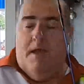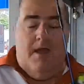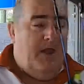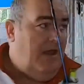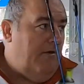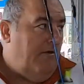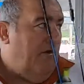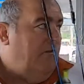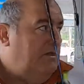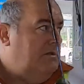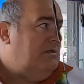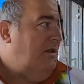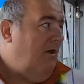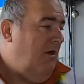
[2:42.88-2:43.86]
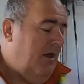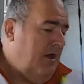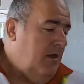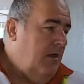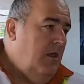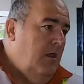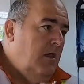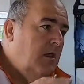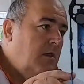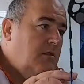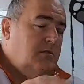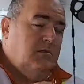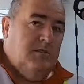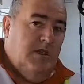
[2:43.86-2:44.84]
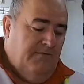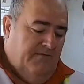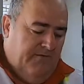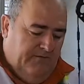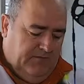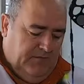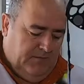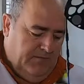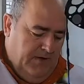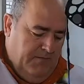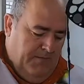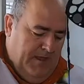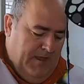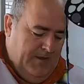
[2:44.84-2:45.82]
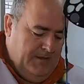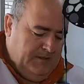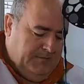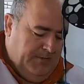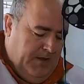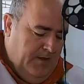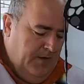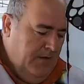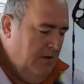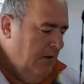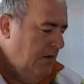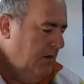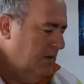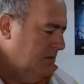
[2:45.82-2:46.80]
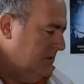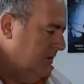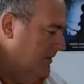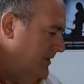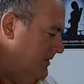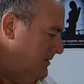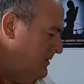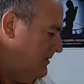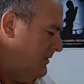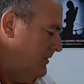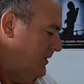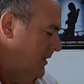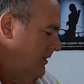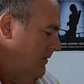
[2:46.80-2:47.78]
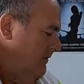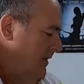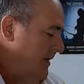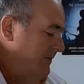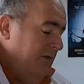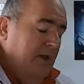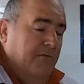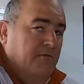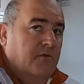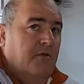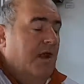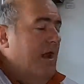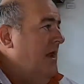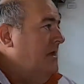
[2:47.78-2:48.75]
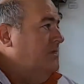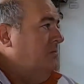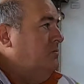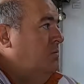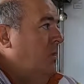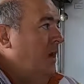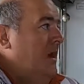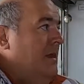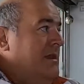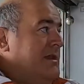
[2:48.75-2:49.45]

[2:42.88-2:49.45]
an arrow this light. This is only 53 pound, this bow, so this 311 grain is well